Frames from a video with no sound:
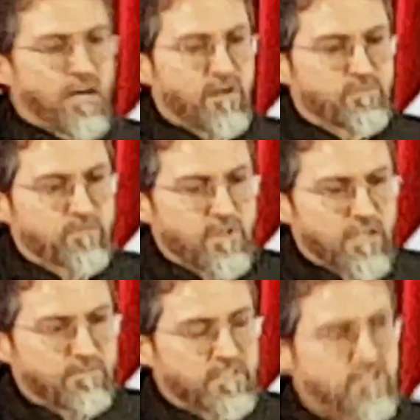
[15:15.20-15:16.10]

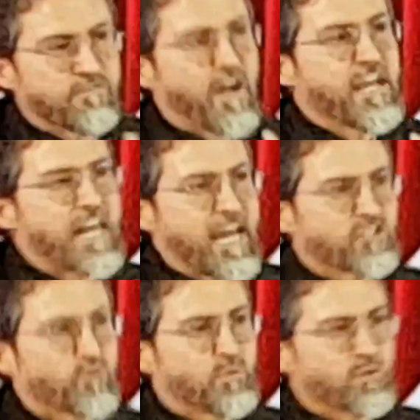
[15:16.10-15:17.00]
of a divine
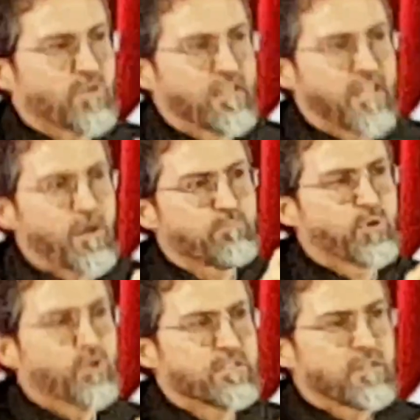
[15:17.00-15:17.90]
attribute. Allah
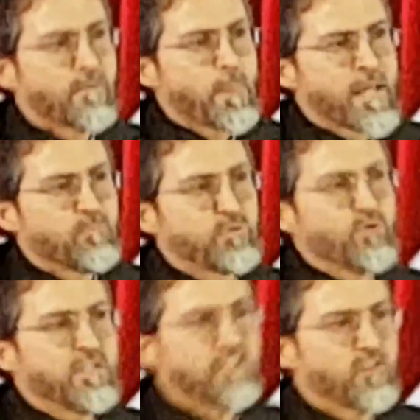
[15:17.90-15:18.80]
put
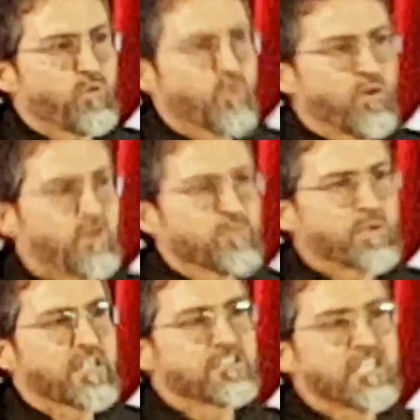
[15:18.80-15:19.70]
beauty in the world
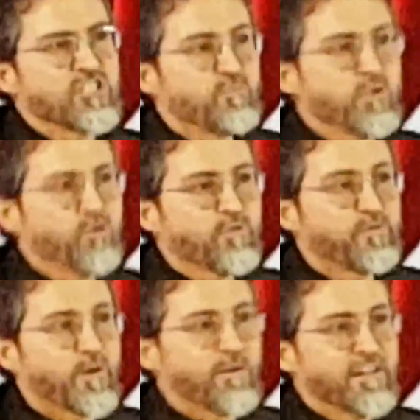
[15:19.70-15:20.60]
because He's
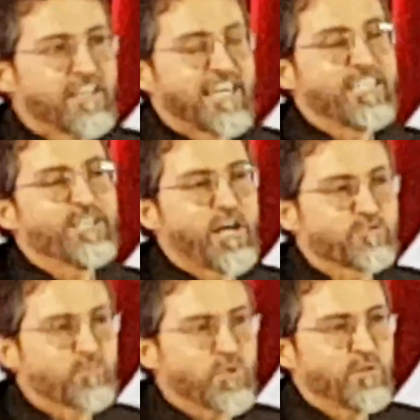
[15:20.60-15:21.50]
beautiful and He
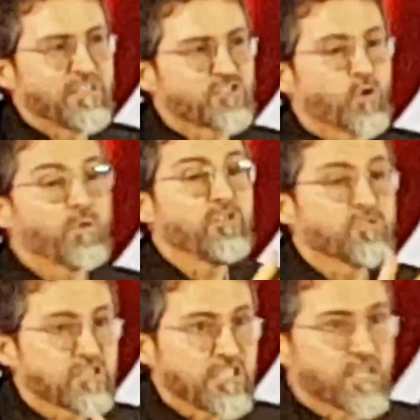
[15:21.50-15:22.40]
loves beauty. So when you
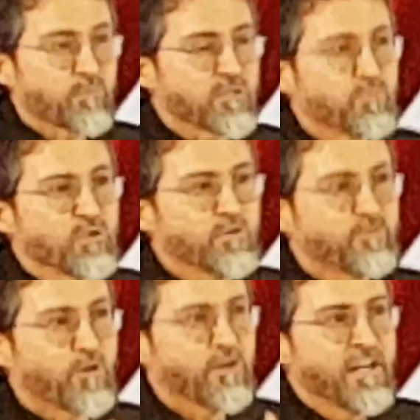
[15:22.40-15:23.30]
see something
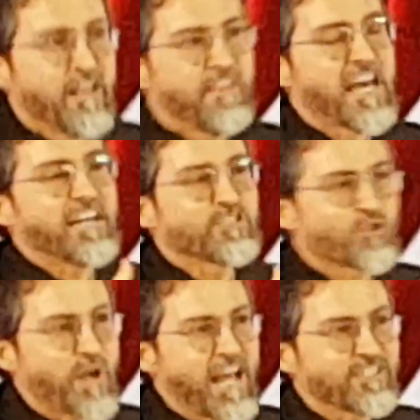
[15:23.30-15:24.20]
beautiful, that
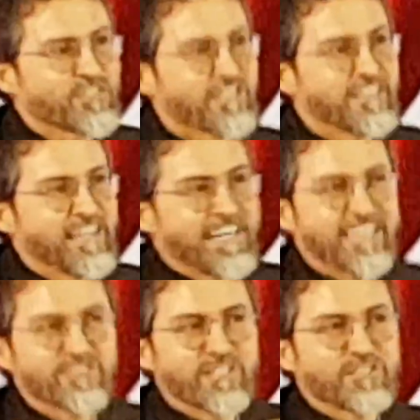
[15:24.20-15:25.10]
attraction
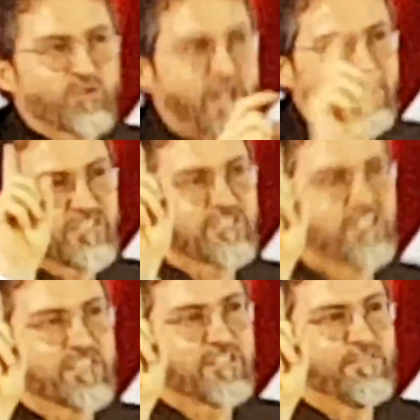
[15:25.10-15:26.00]
is an attraction
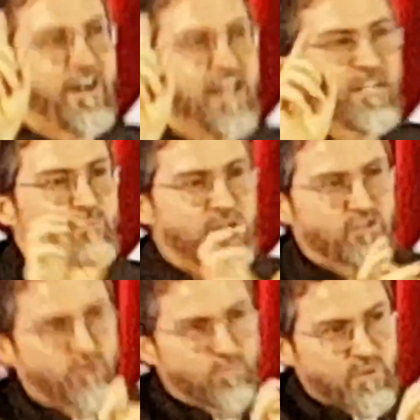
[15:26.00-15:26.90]
to the divine,
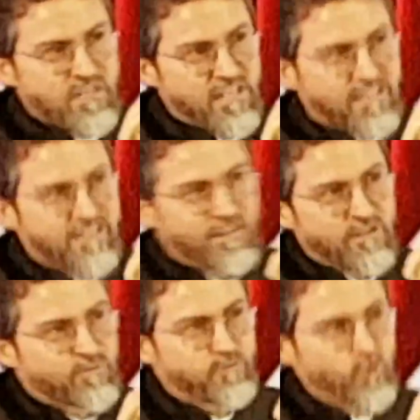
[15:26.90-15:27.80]
but you're being
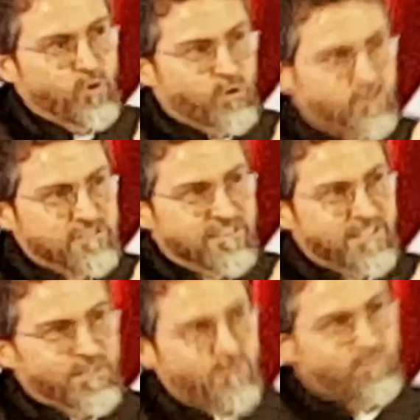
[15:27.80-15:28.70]
fooled
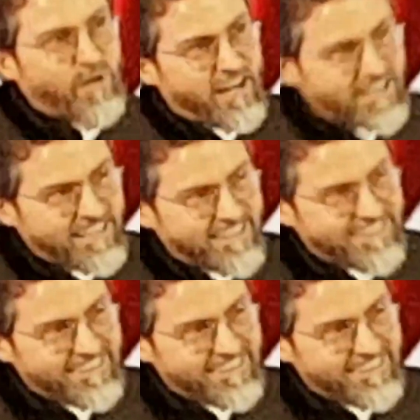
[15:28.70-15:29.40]
by